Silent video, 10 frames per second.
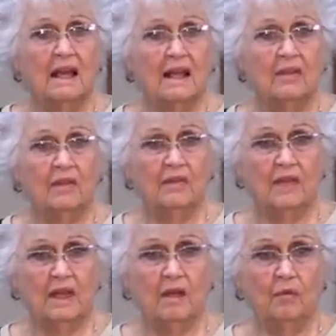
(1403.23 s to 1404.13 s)
and that
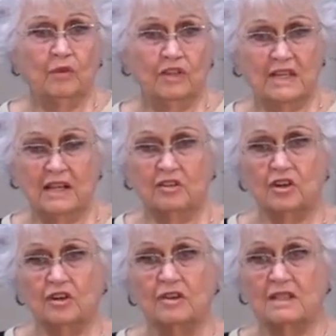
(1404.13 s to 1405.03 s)
they would take
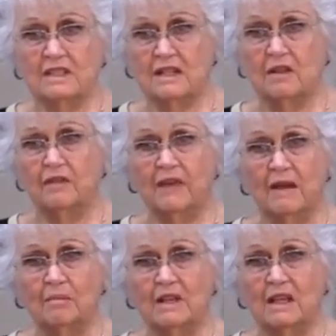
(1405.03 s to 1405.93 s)
turns in the
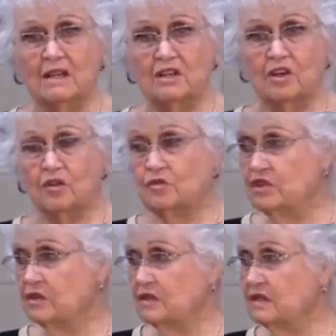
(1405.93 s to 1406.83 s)
family to go
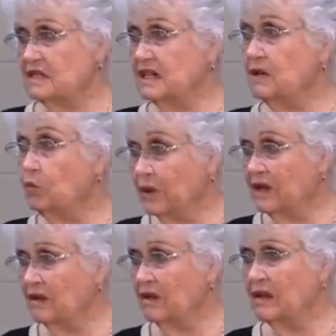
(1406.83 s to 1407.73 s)
to the city
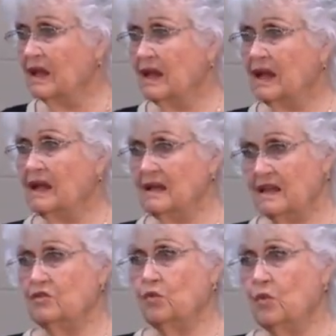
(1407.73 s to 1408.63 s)
well and
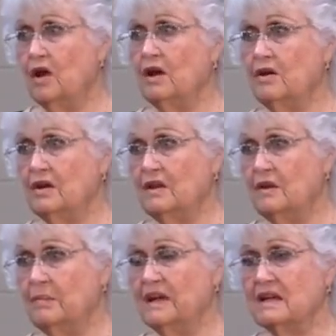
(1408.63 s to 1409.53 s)
get the water in
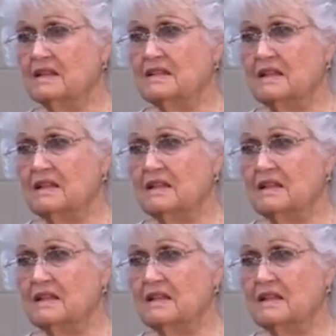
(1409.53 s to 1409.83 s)
their buckets.